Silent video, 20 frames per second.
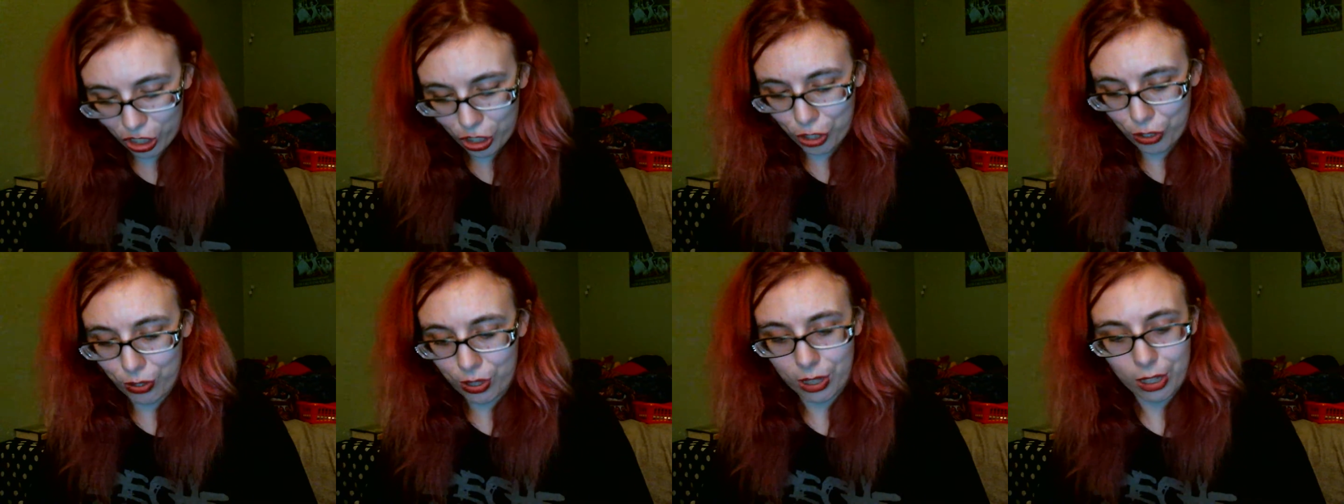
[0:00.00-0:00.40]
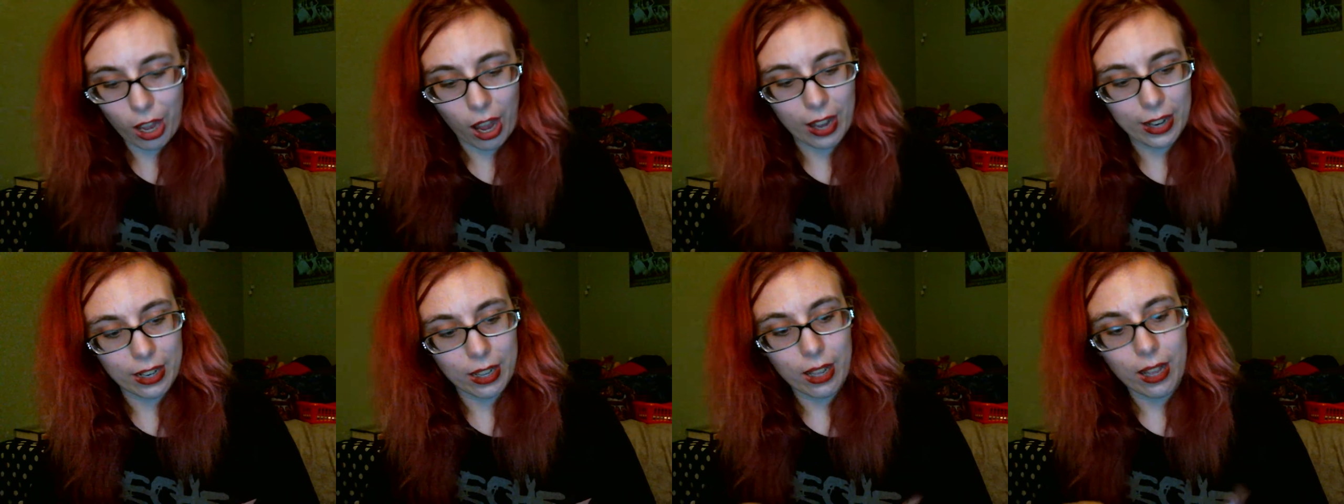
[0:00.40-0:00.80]
two
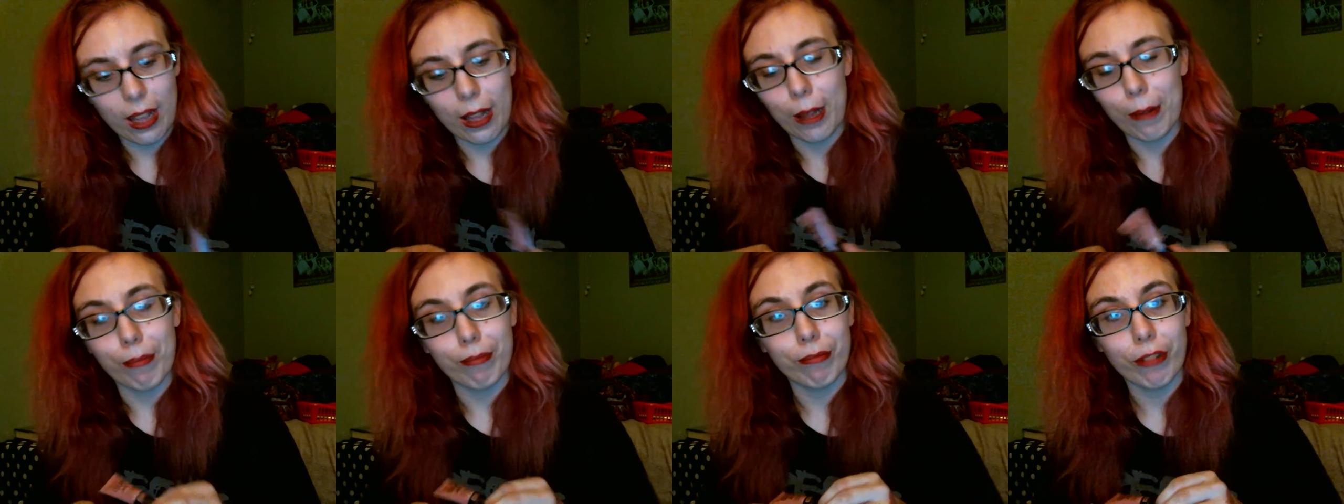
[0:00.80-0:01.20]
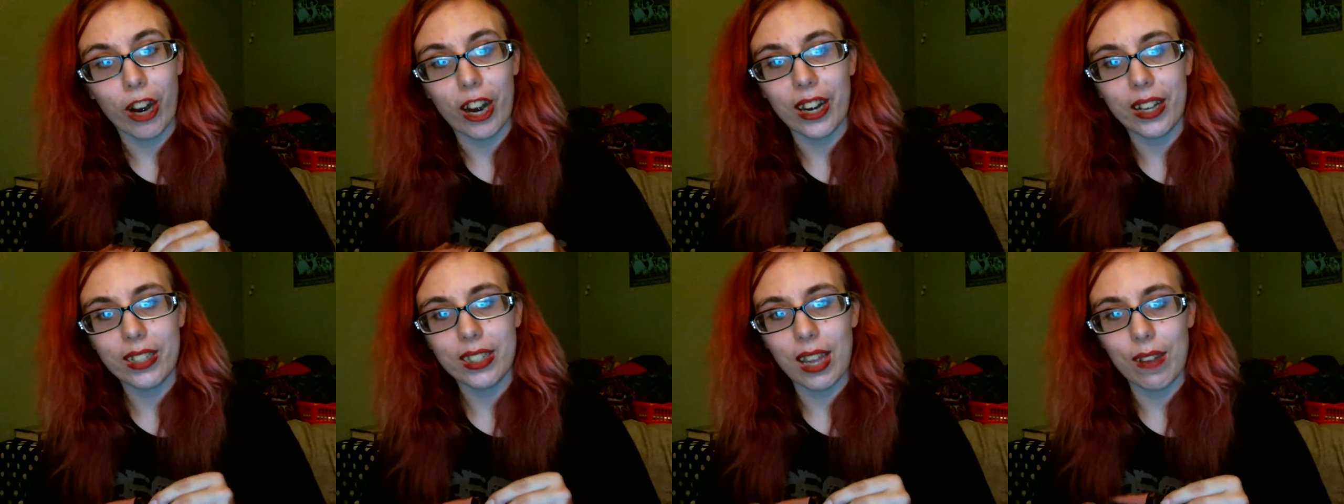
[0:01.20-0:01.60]

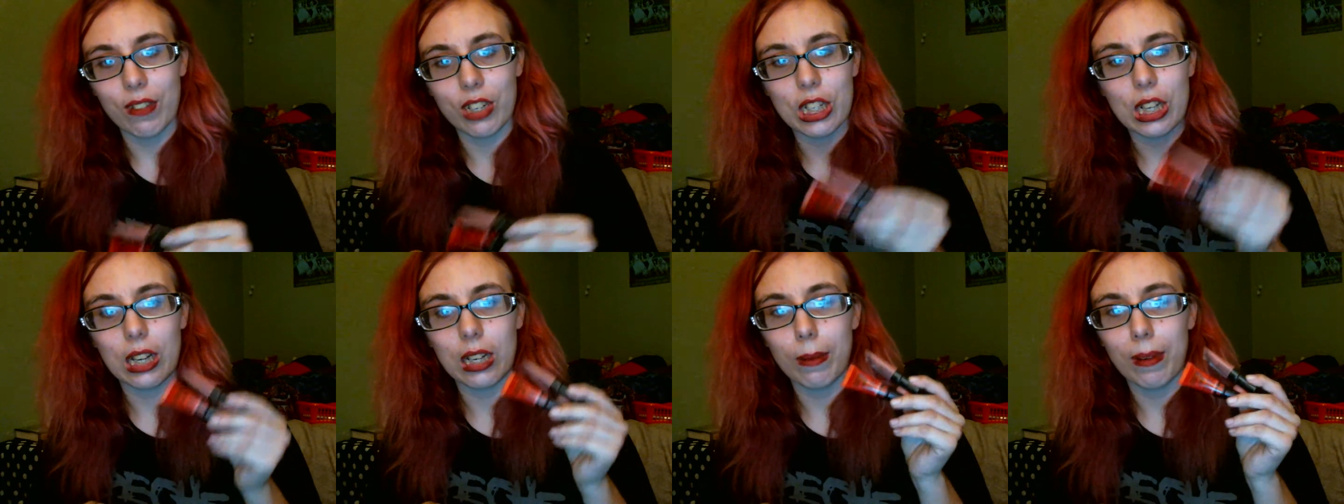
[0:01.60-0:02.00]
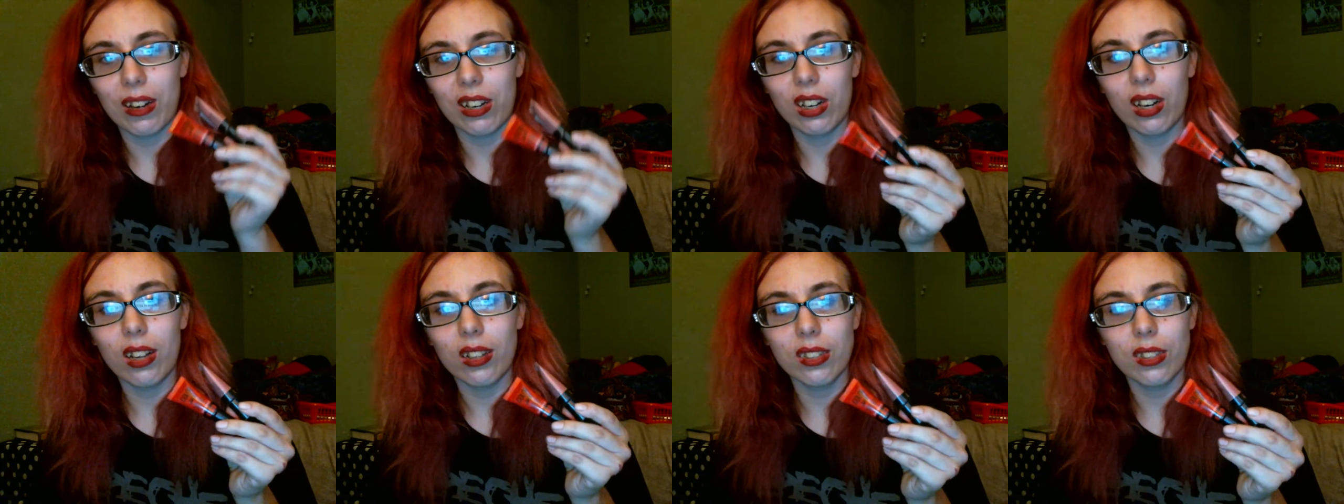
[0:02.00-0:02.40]
products I have to talk about
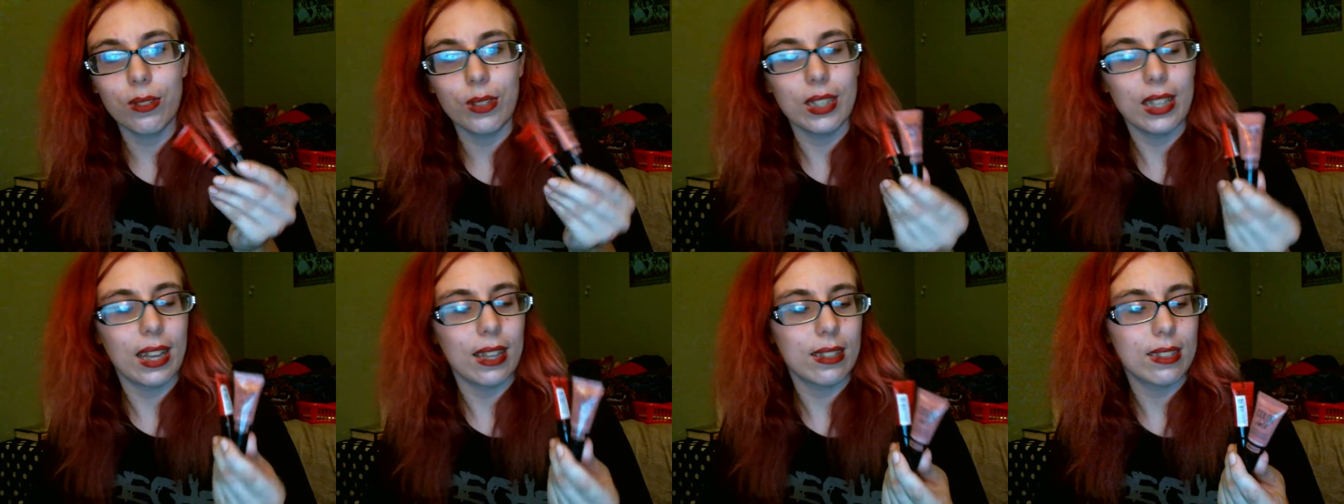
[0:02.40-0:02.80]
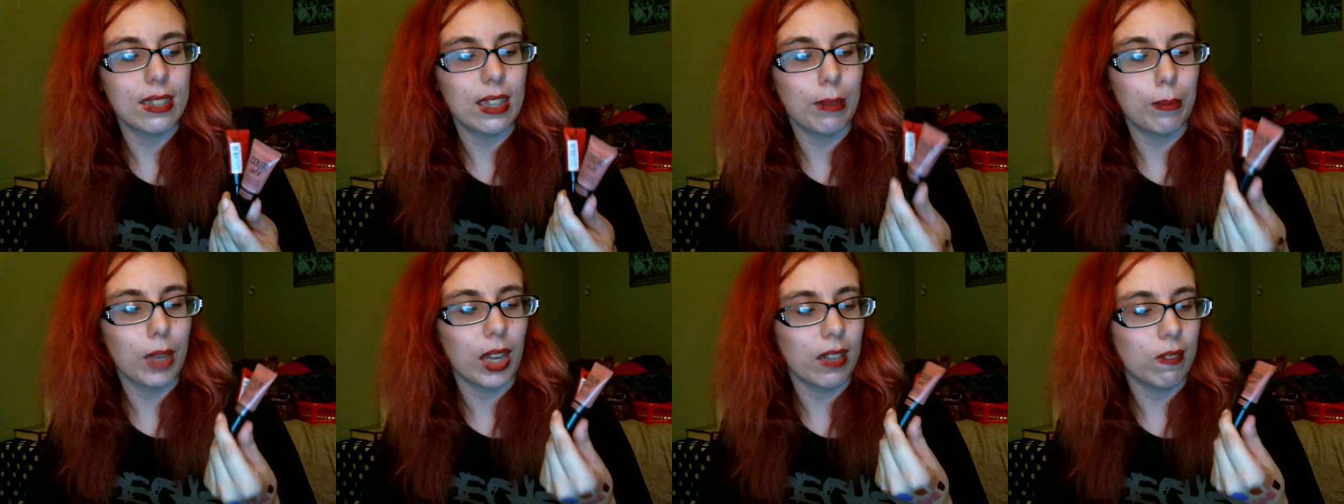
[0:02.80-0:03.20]
are also in that
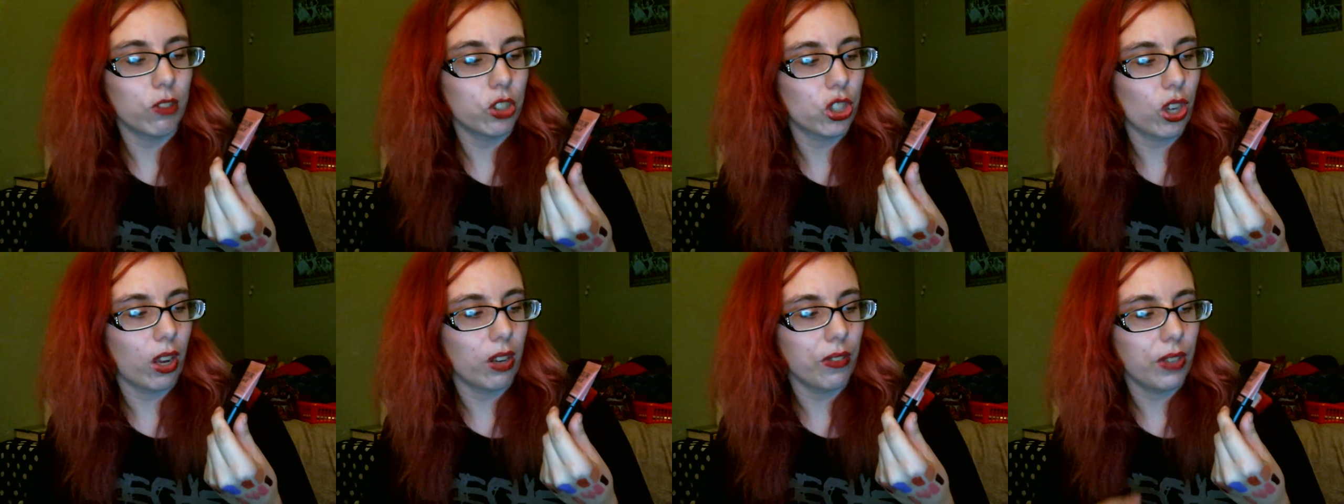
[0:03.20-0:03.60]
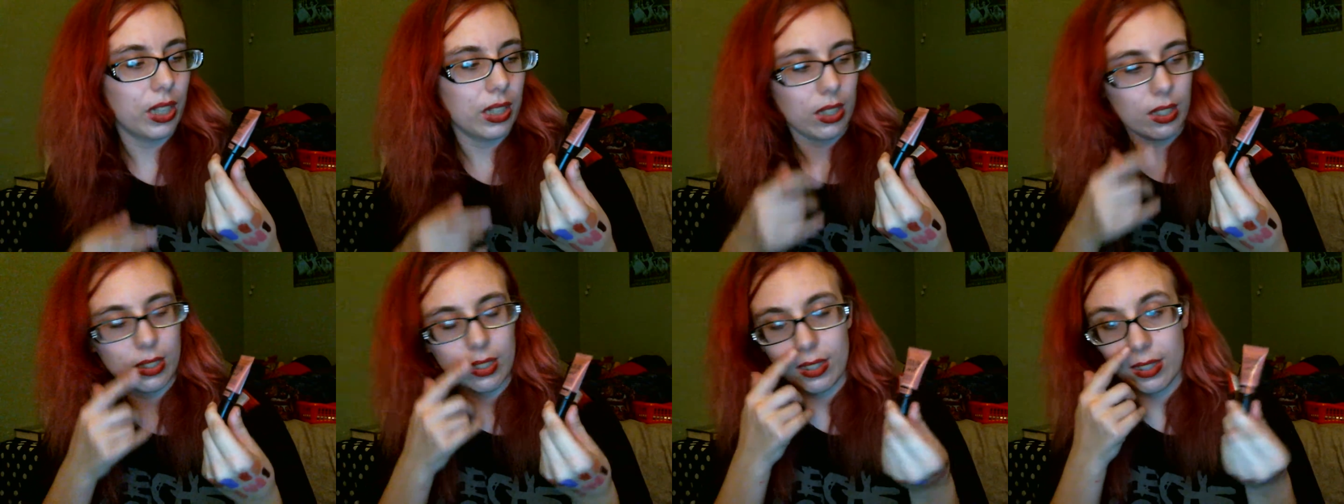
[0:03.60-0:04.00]
same kind of genre.
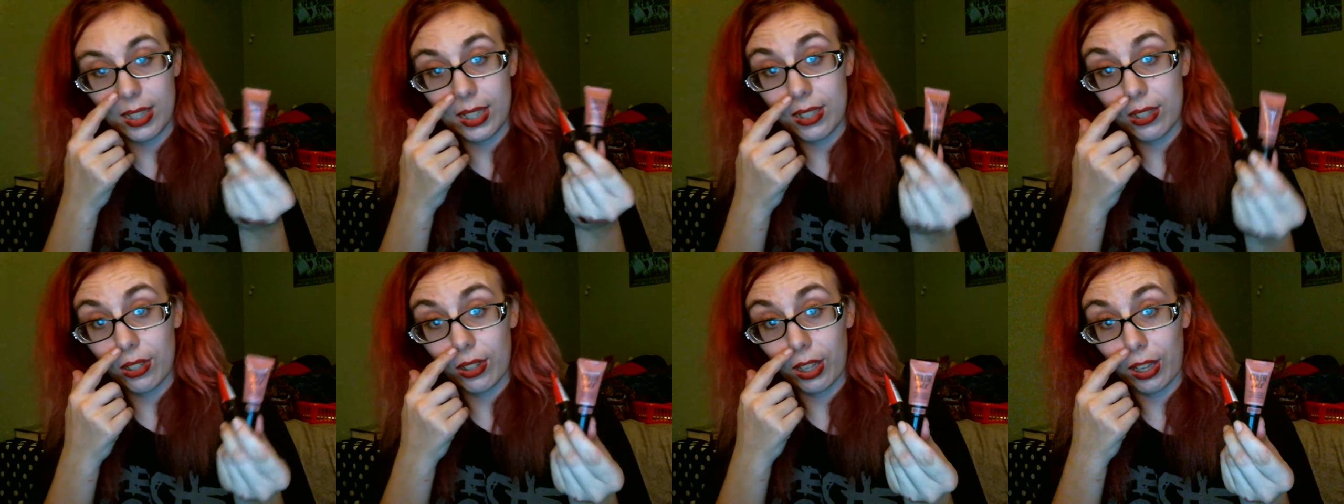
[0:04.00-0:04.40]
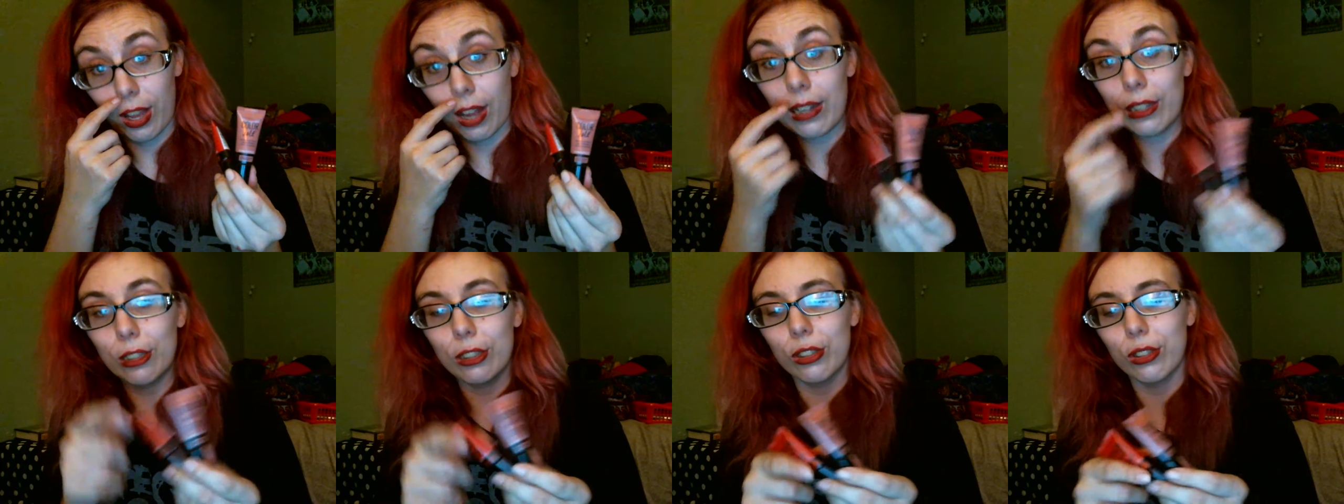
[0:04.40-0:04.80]
And these are the
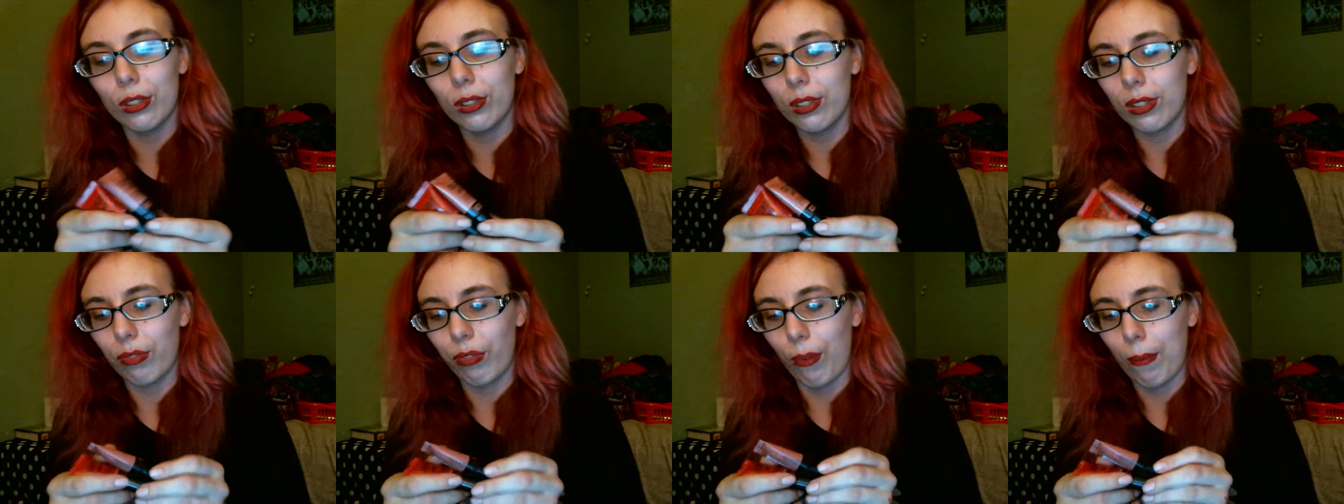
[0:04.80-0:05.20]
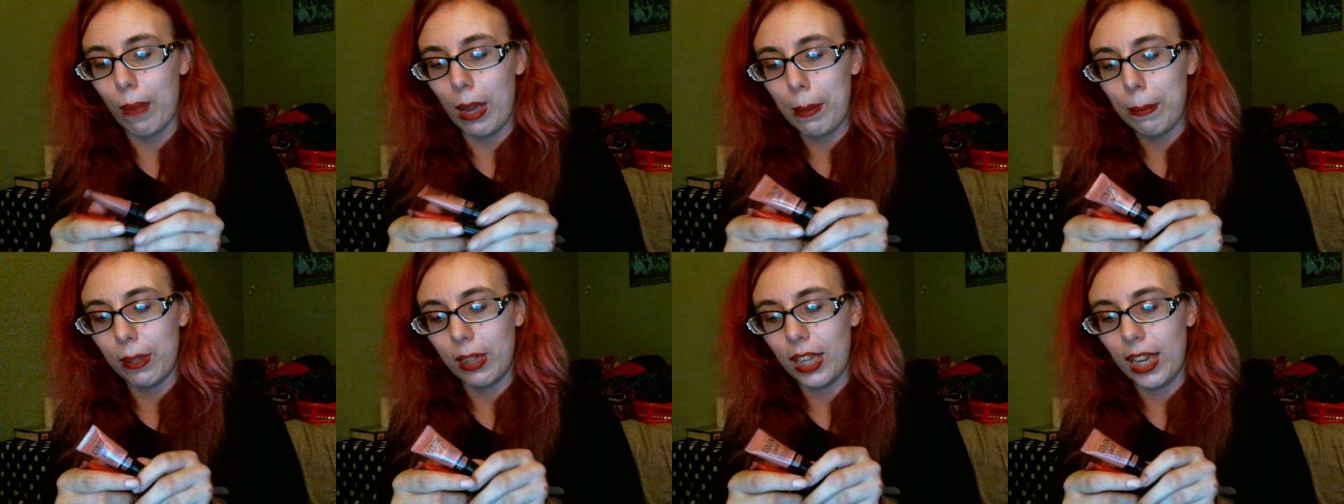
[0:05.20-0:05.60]
Color Jolts from
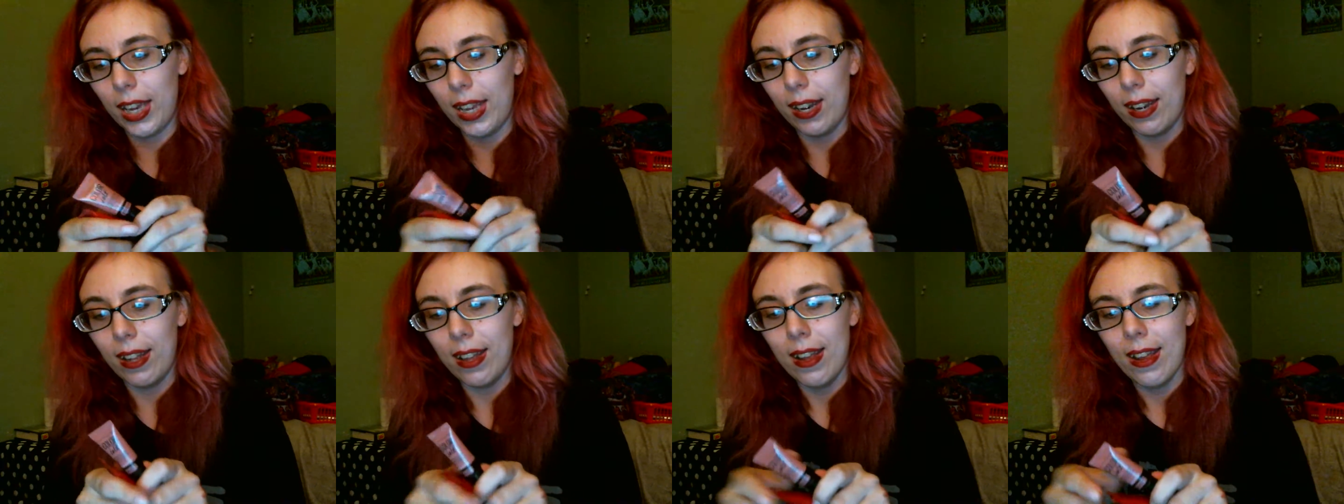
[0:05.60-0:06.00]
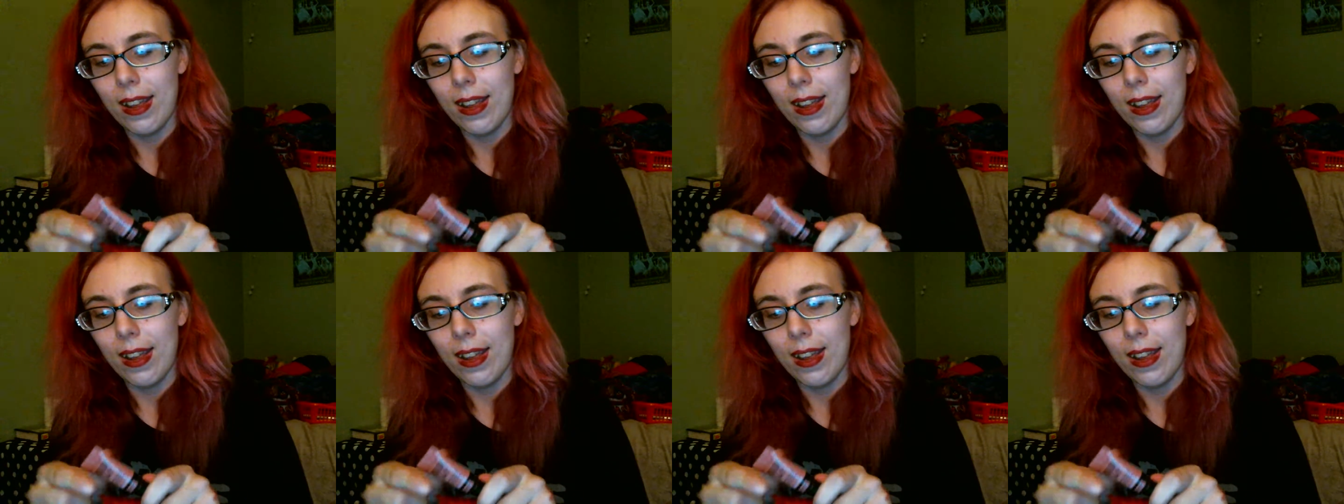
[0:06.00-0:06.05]
Maybelline.